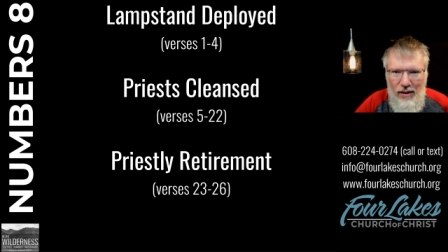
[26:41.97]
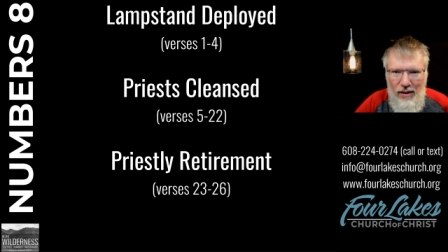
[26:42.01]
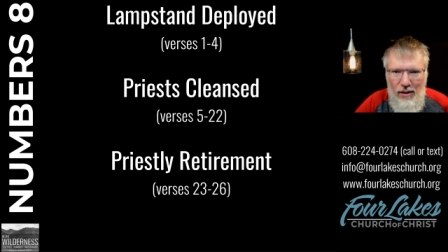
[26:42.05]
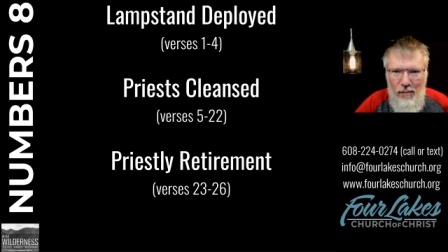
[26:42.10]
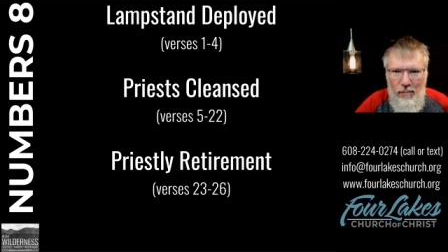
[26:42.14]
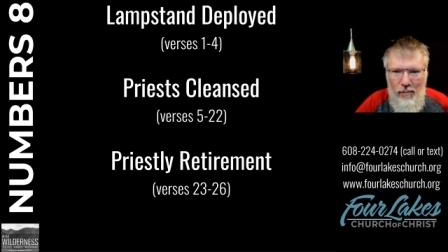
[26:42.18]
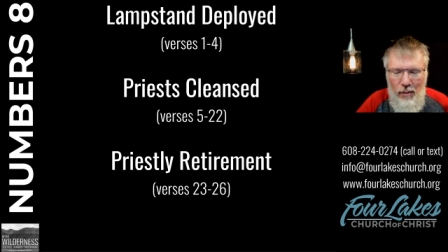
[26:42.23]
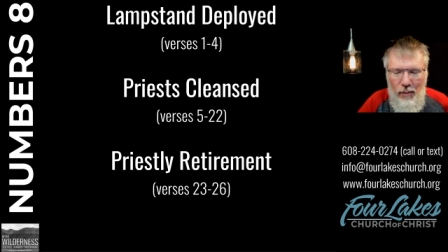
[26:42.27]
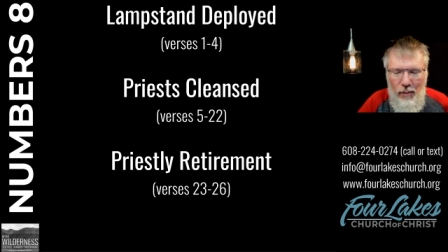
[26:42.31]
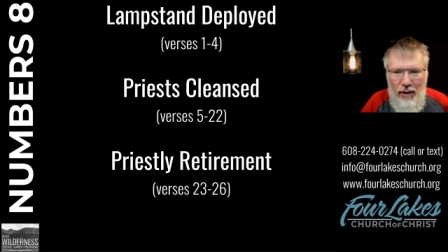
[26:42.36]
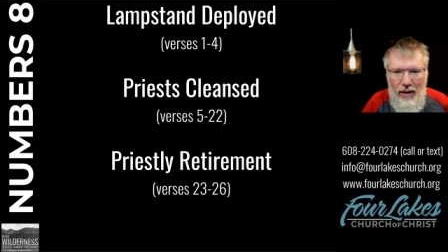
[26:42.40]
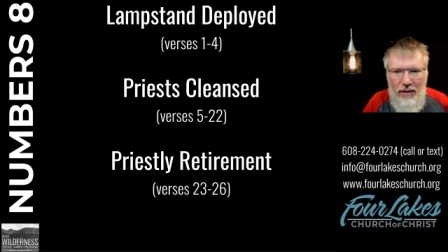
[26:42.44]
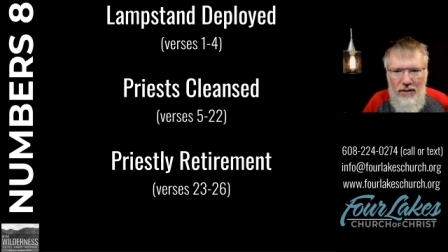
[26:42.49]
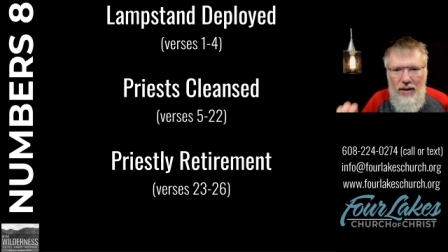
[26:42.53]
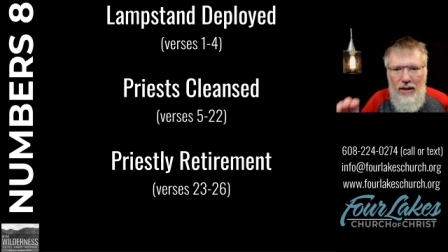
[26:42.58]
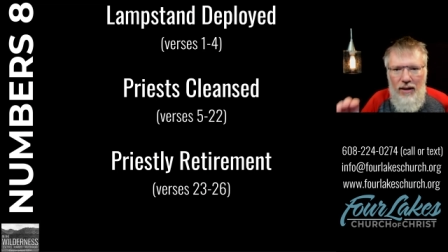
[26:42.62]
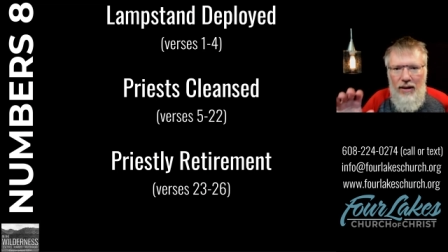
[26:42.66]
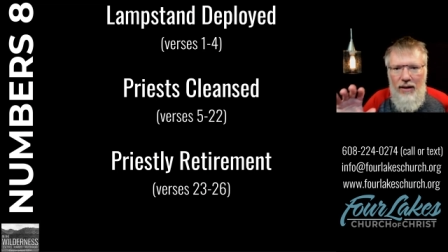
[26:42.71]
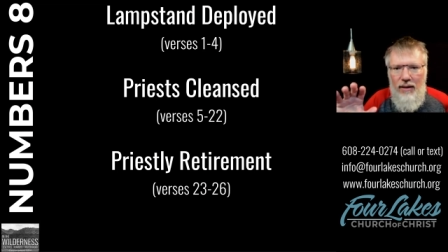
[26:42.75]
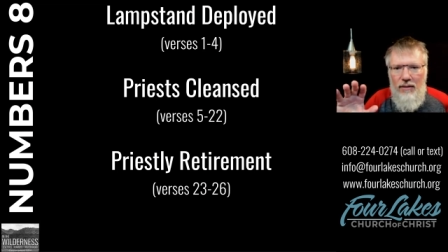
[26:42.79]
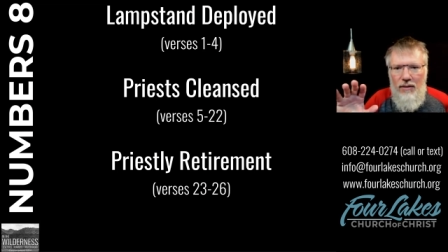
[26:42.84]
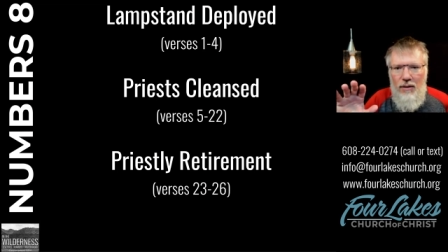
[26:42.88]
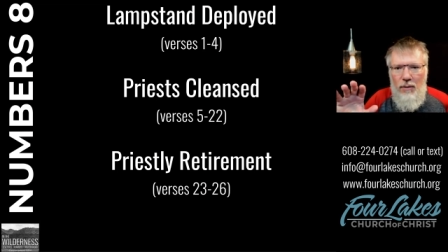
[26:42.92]
Remember how
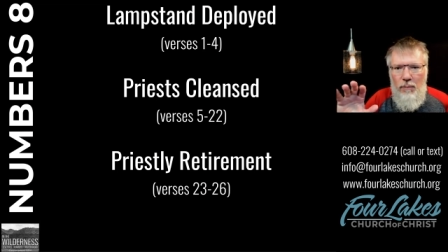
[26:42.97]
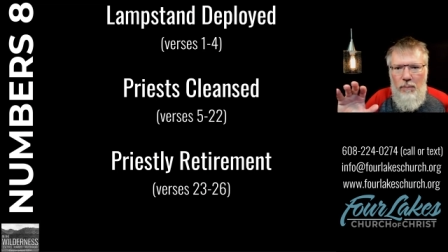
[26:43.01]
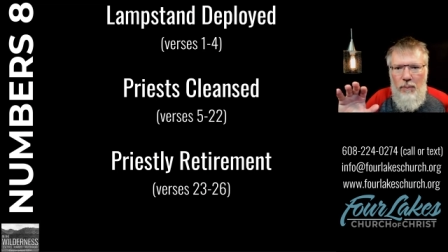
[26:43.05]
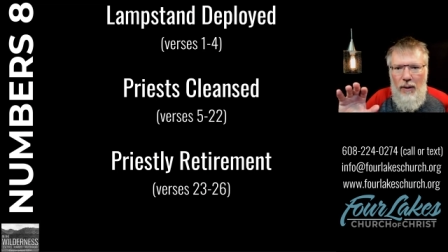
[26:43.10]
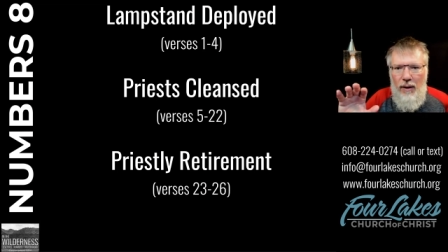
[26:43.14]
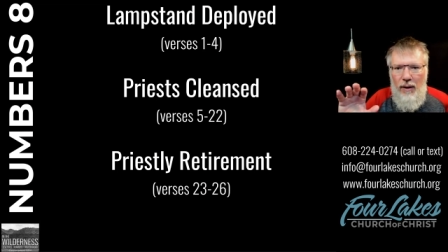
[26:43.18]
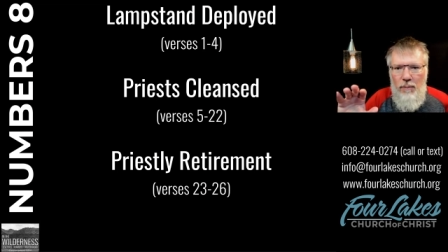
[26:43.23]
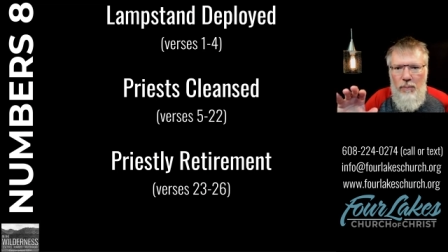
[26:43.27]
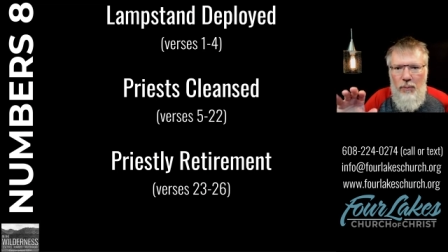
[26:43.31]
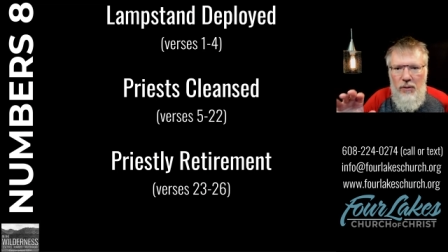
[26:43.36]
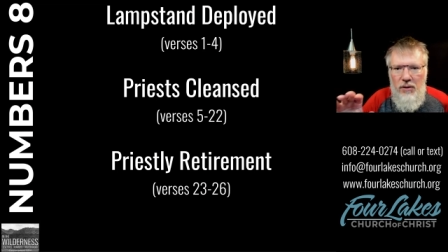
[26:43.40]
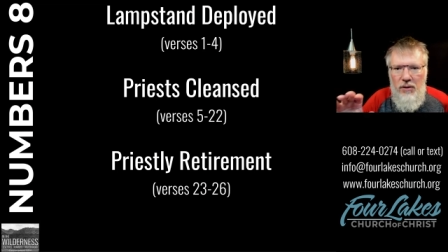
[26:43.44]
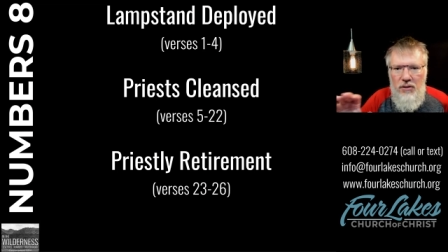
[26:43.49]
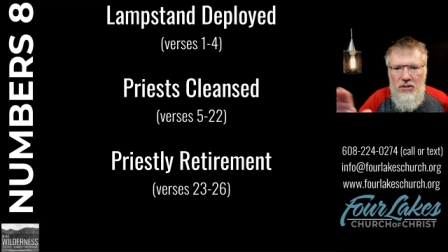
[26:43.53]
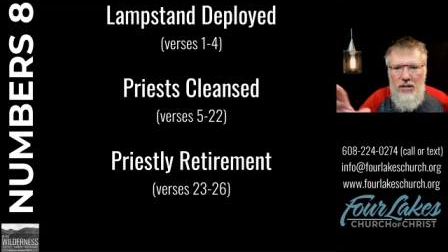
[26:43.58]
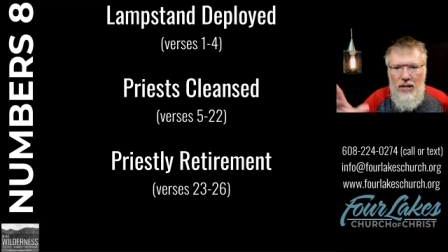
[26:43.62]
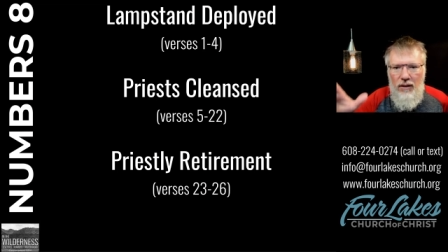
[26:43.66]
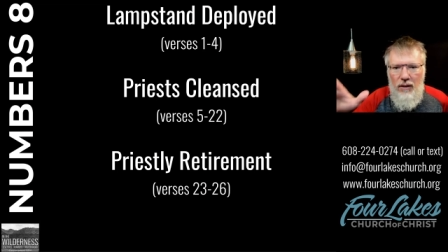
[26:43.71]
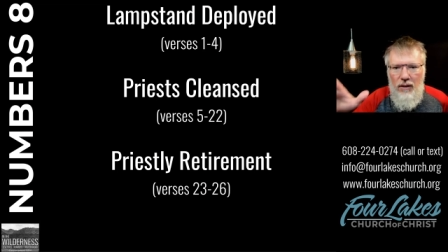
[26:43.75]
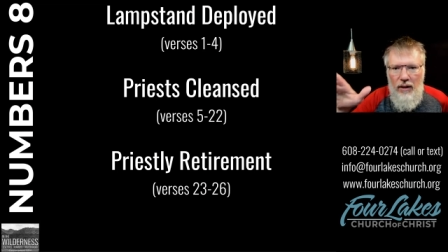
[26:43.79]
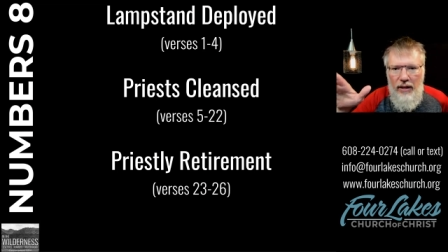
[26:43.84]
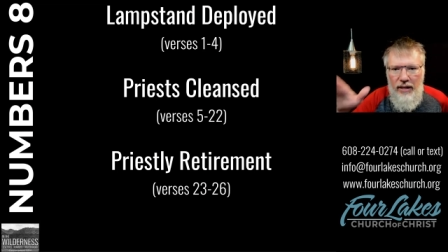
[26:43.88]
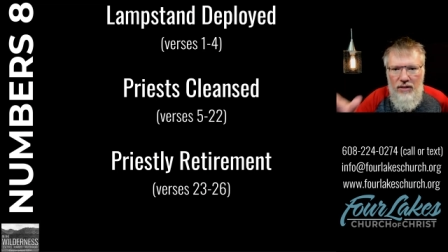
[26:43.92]
the, the high priest had
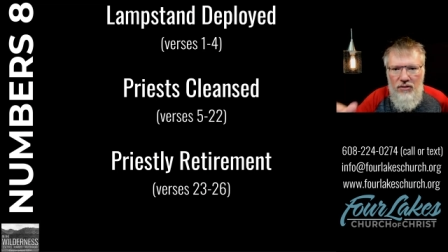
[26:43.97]
to lay